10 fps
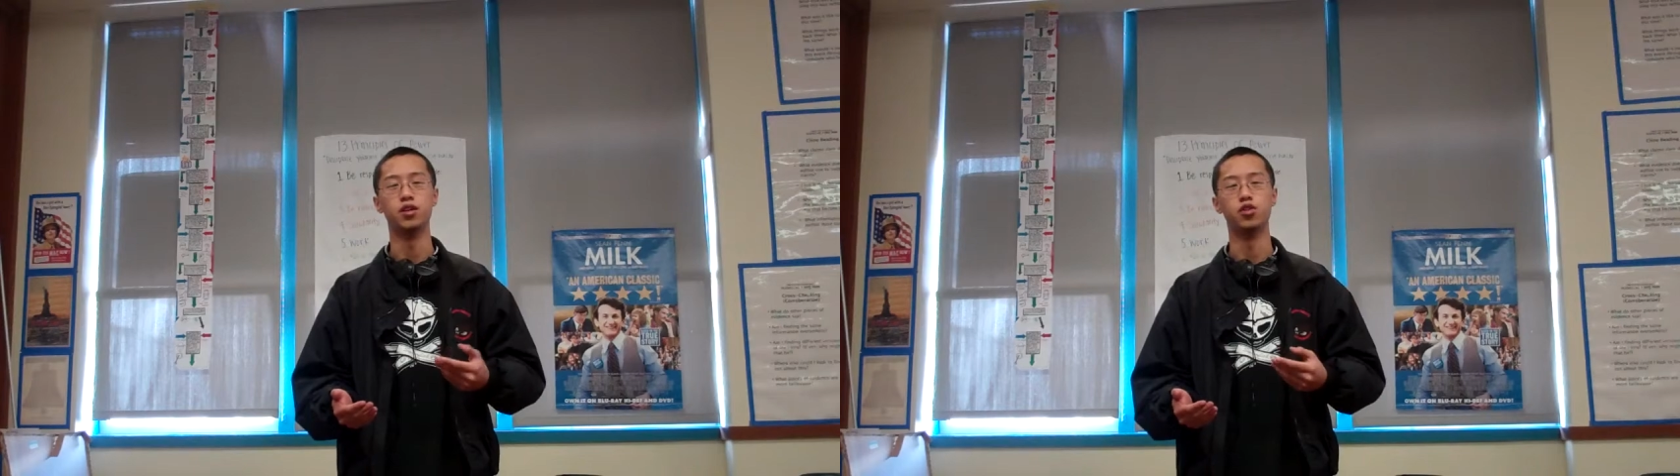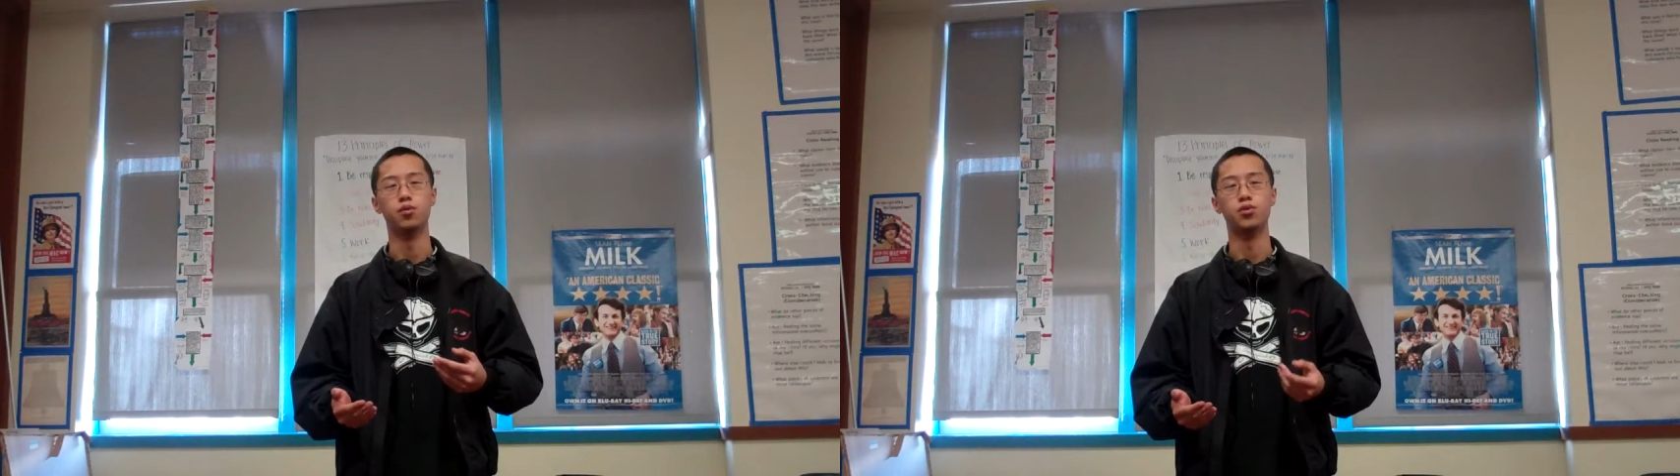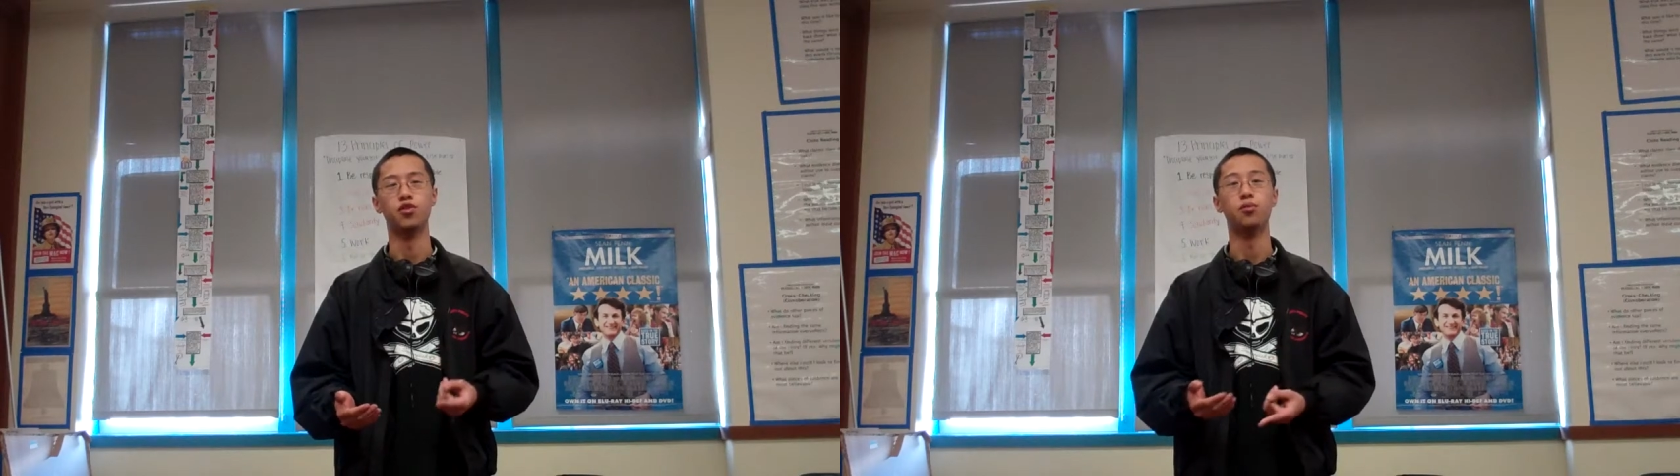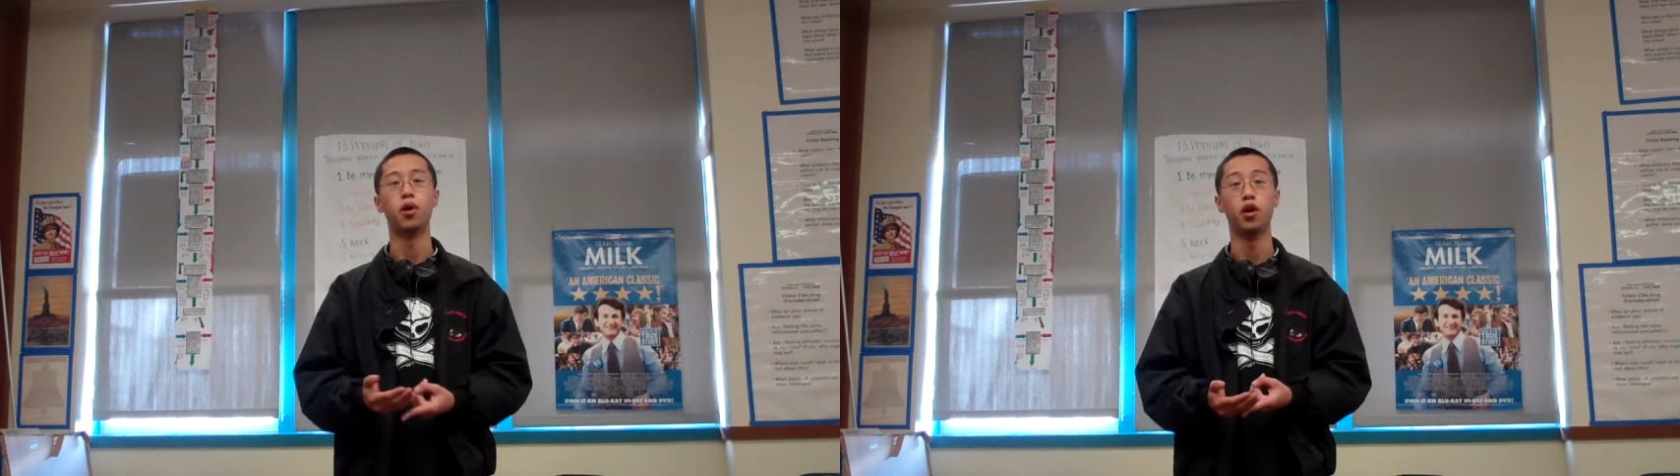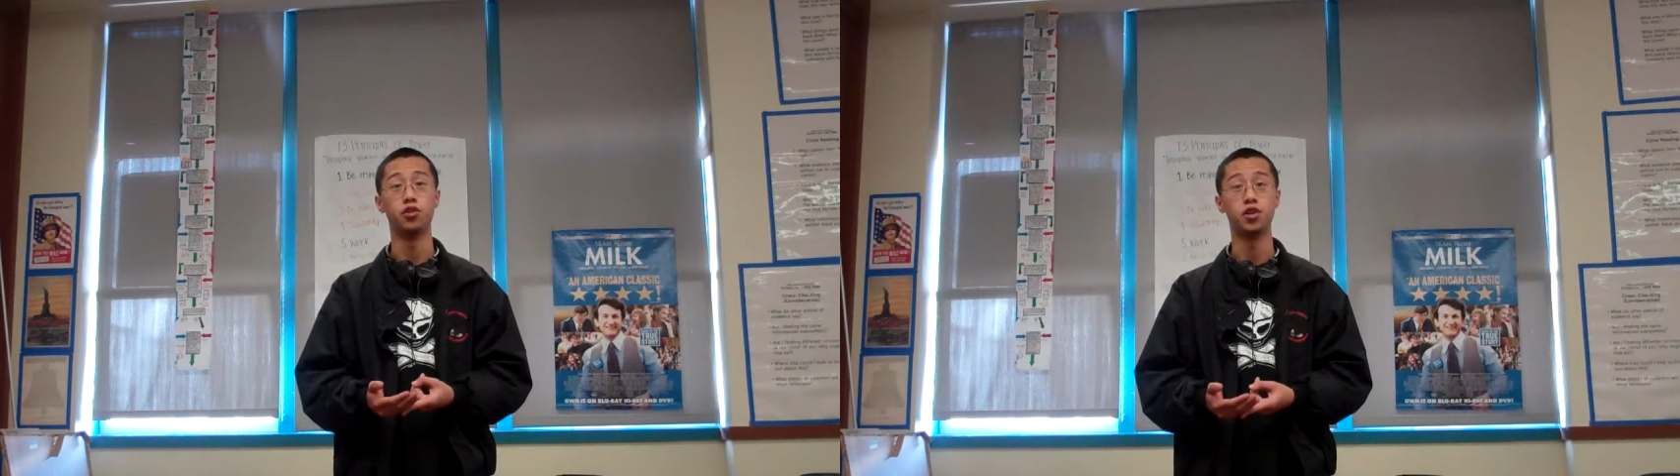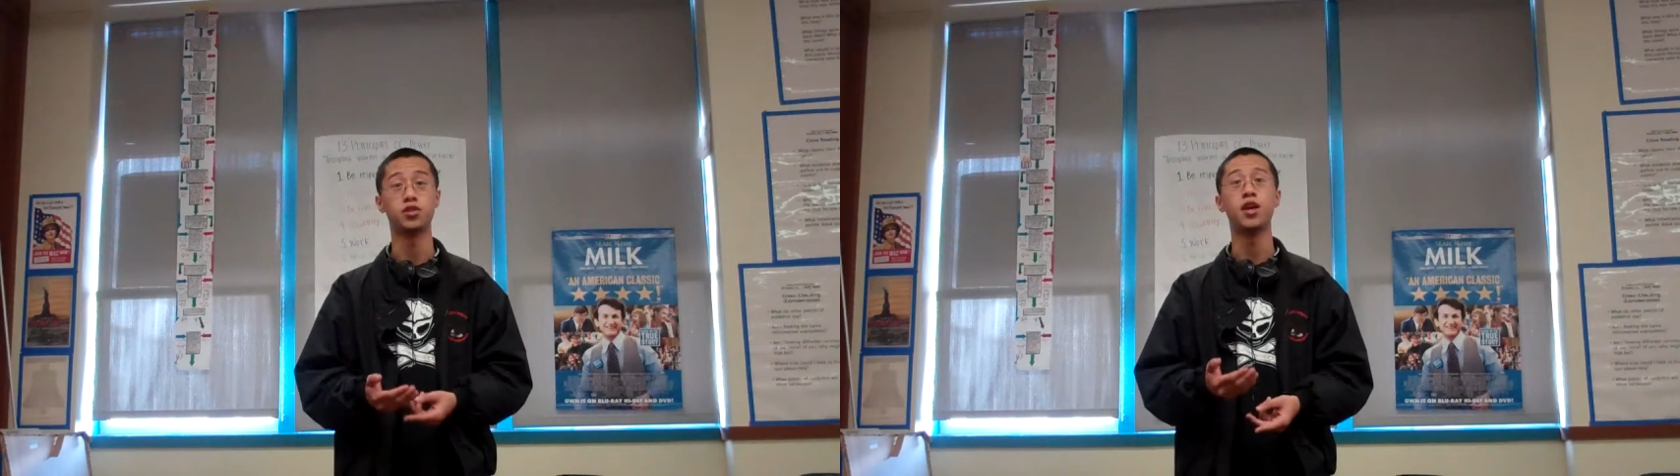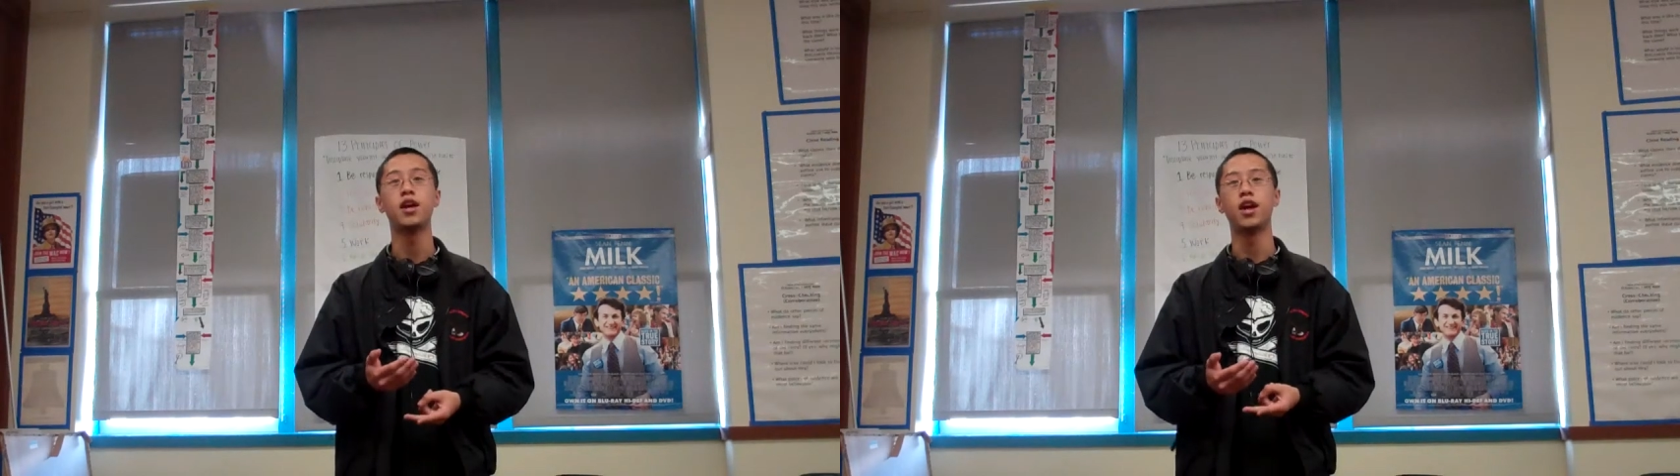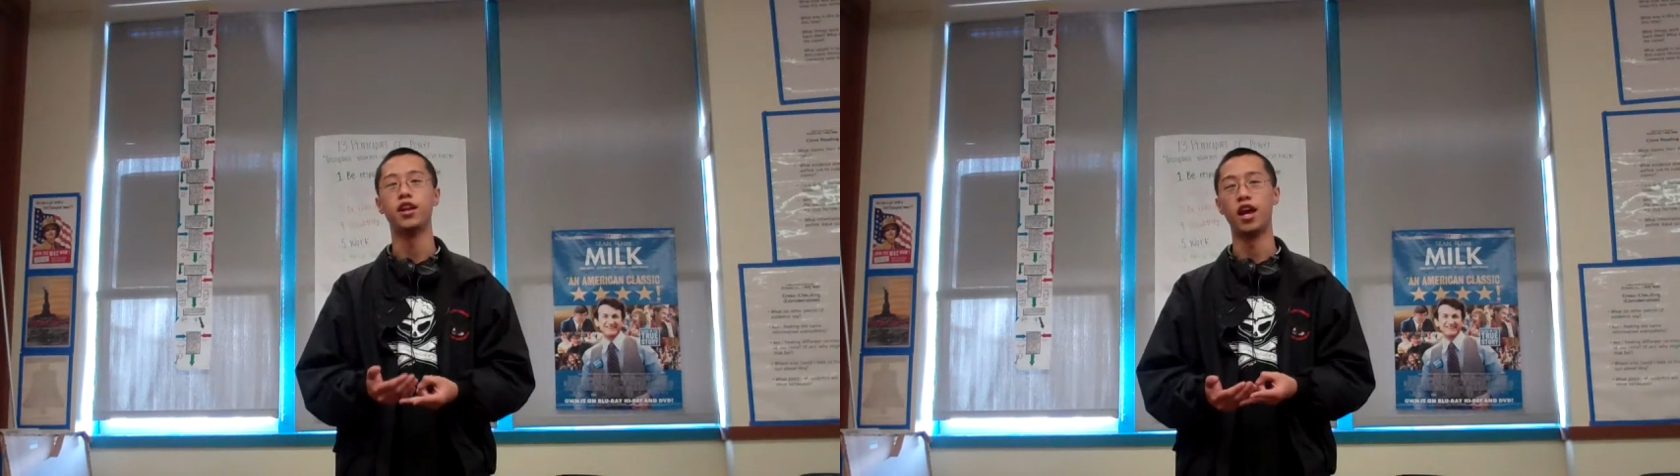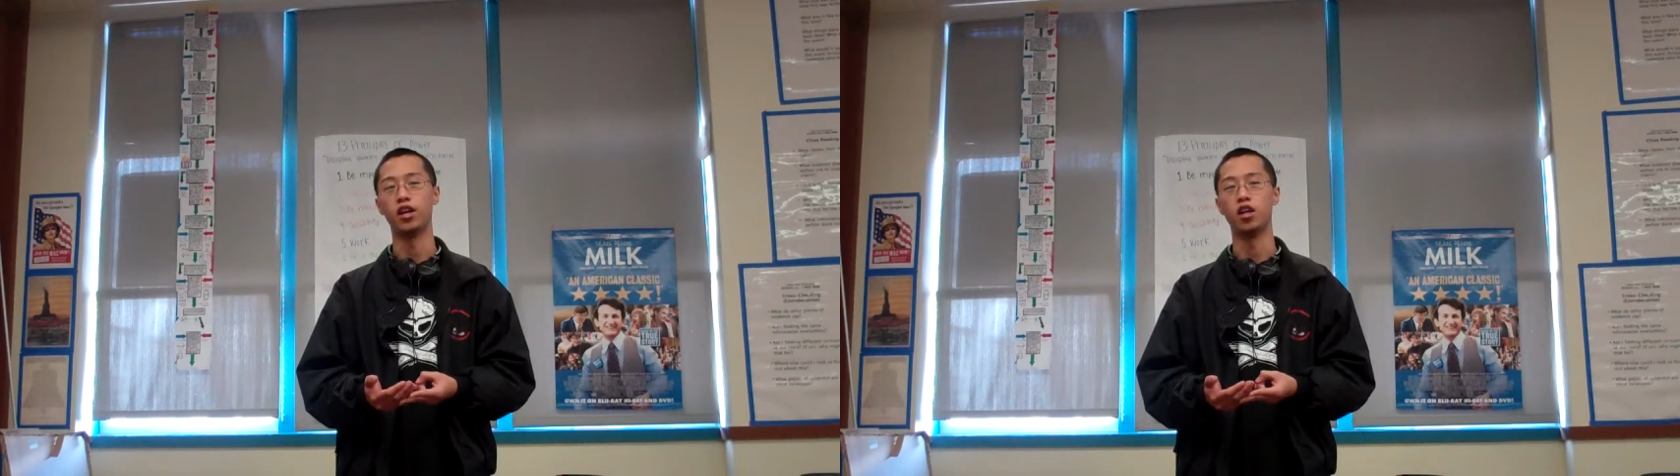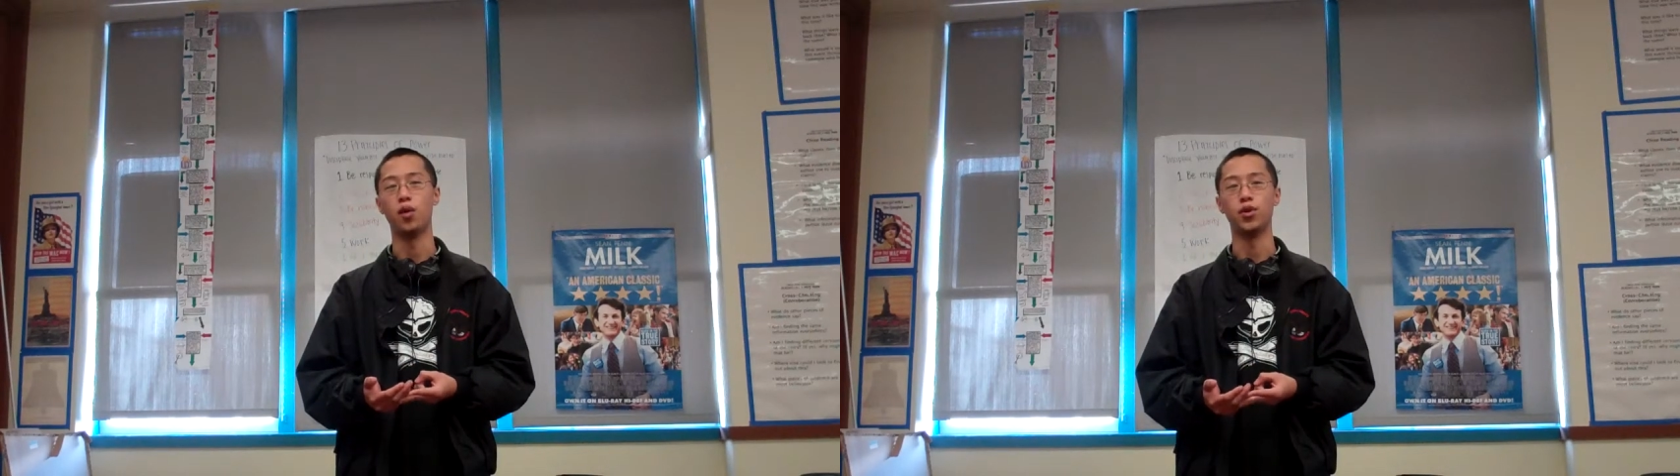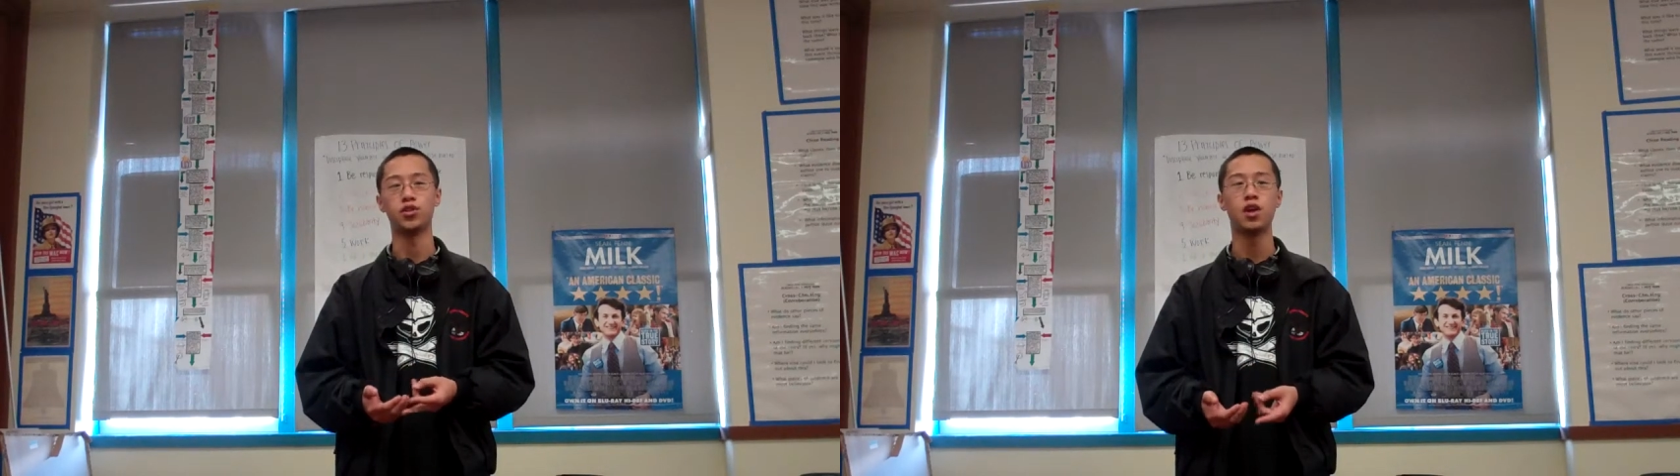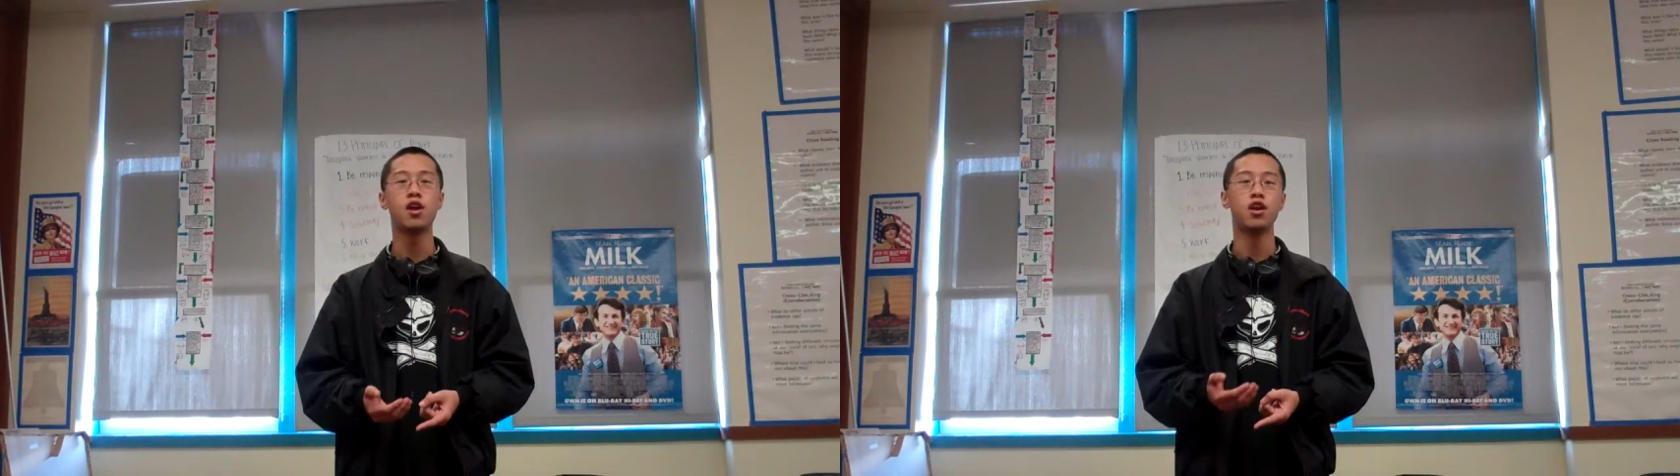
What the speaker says: in terms of politics and economics.